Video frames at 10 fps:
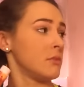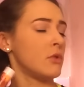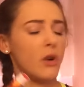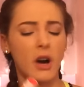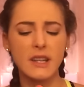
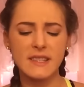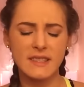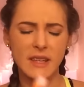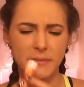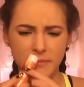Well,
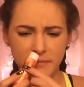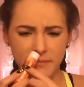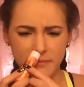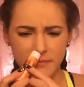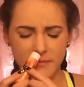honestly,
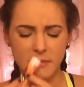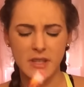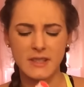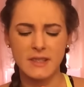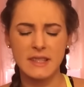I
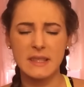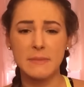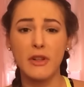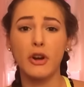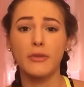mean, this doesn't
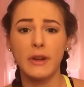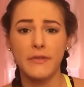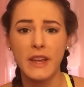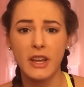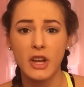smell
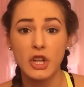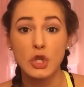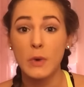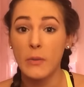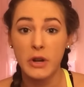horrific.
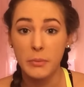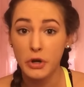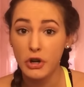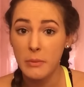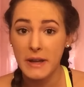Do I want to
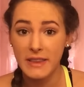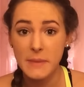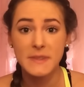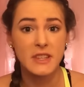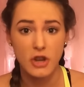put it on my
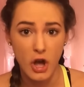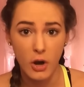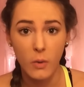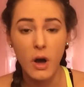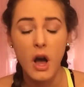lips?
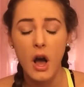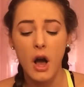No.